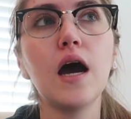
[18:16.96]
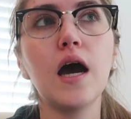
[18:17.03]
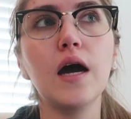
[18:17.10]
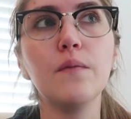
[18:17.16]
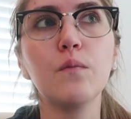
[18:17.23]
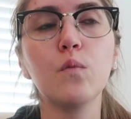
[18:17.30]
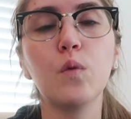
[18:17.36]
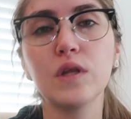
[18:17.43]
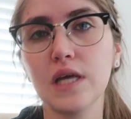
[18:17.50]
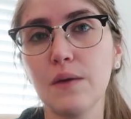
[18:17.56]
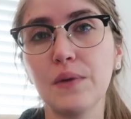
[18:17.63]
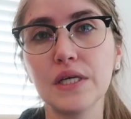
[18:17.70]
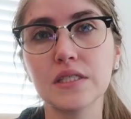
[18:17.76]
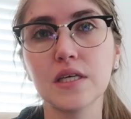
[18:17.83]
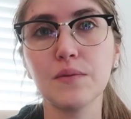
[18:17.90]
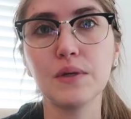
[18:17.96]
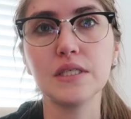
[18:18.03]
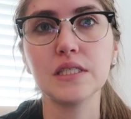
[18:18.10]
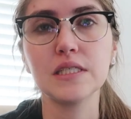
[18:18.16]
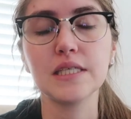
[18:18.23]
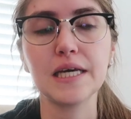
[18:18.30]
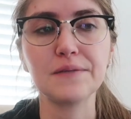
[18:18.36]
Um, what that basically
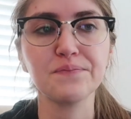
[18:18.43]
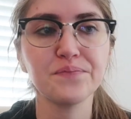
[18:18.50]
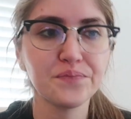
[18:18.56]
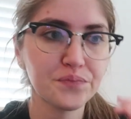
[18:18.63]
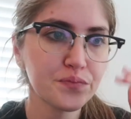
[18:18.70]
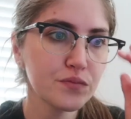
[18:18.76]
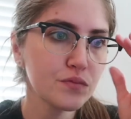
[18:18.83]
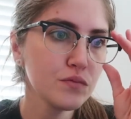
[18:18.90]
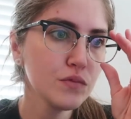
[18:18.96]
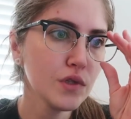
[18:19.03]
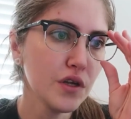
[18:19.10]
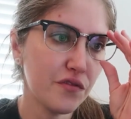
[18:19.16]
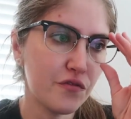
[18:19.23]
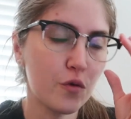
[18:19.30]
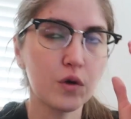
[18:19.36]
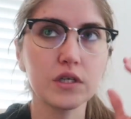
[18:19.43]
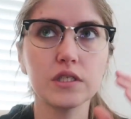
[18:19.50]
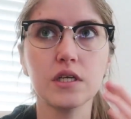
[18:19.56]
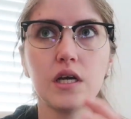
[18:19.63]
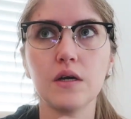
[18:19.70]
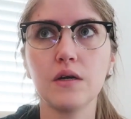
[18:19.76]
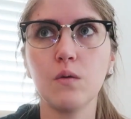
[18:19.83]
means is like
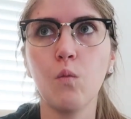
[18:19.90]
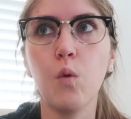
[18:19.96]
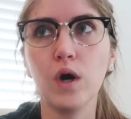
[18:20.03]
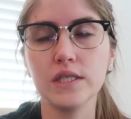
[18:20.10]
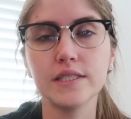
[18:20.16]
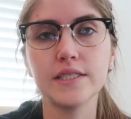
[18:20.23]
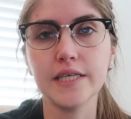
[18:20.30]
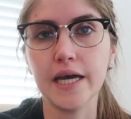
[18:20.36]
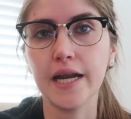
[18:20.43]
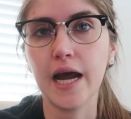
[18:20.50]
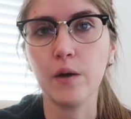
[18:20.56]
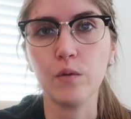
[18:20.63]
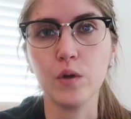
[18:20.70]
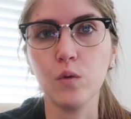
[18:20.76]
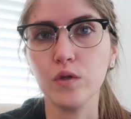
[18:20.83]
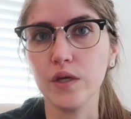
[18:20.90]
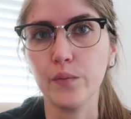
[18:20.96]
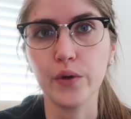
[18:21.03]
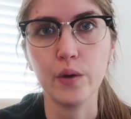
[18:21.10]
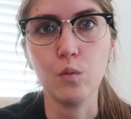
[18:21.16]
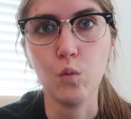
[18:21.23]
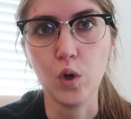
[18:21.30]
for one cent, I would only
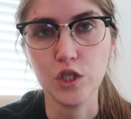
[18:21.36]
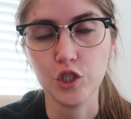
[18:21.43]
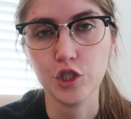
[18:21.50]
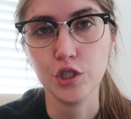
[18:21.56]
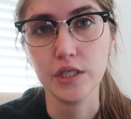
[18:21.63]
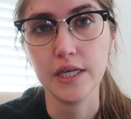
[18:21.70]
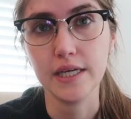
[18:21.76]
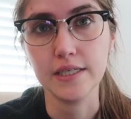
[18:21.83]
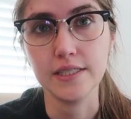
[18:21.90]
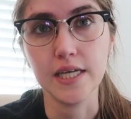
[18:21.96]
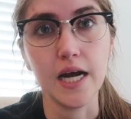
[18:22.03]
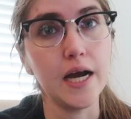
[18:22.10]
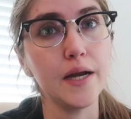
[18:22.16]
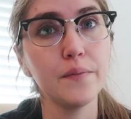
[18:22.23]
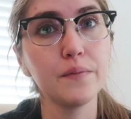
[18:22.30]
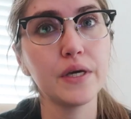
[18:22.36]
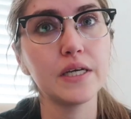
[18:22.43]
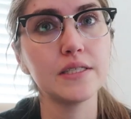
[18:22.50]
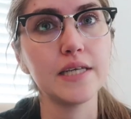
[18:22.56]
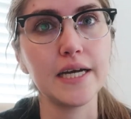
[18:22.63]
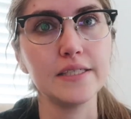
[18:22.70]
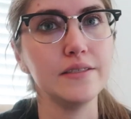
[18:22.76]
print one sheet at a time
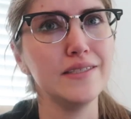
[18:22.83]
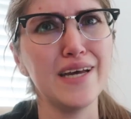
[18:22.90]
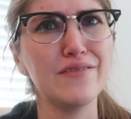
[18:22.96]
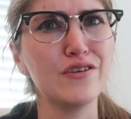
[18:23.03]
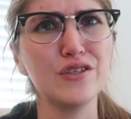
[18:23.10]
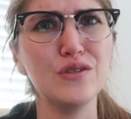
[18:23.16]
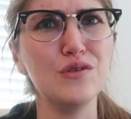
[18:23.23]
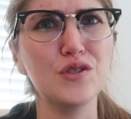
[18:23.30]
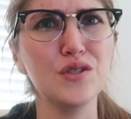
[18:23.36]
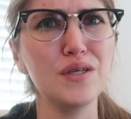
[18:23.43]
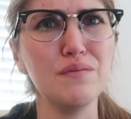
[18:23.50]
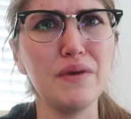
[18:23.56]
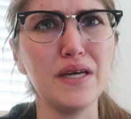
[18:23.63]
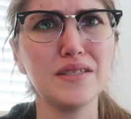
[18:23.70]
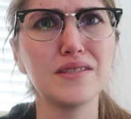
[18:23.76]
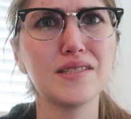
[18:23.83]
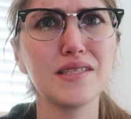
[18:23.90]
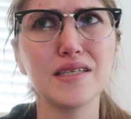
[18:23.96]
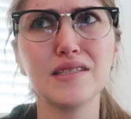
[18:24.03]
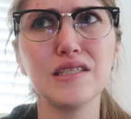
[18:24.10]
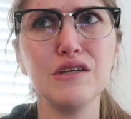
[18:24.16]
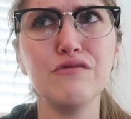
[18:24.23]
because I never usually made
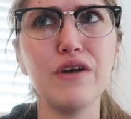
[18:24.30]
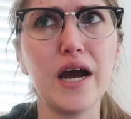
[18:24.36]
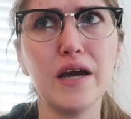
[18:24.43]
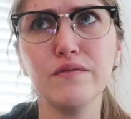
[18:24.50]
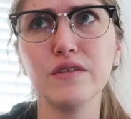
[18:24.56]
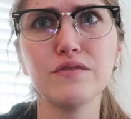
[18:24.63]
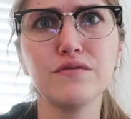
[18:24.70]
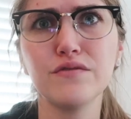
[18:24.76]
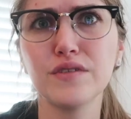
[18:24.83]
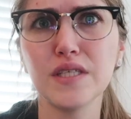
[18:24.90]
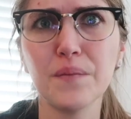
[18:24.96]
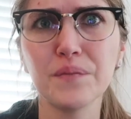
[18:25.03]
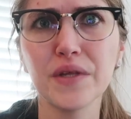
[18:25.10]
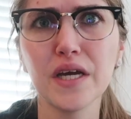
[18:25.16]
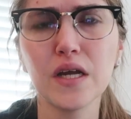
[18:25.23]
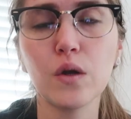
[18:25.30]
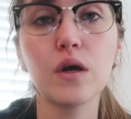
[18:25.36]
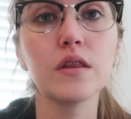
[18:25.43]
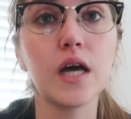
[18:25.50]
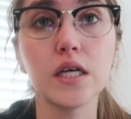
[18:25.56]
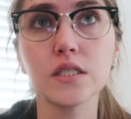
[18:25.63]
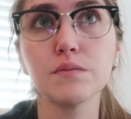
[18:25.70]
sixty-five of something
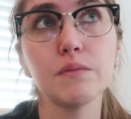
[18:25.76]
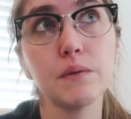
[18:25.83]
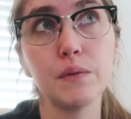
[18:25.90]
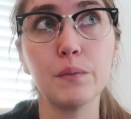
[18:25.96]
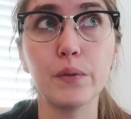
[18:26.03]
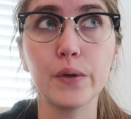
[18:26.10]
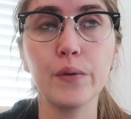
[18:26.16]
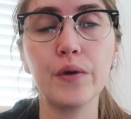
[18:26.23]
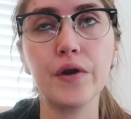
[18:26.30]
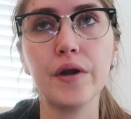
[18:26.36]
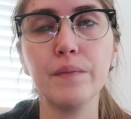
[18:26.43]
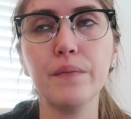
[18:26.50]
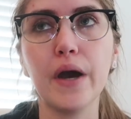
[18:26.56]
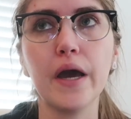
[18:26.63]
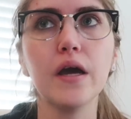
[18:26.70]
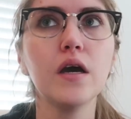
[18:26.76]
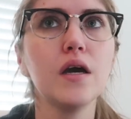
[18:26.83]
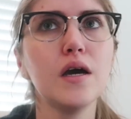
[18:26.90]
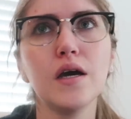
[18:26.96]
unless maybe pre-order, but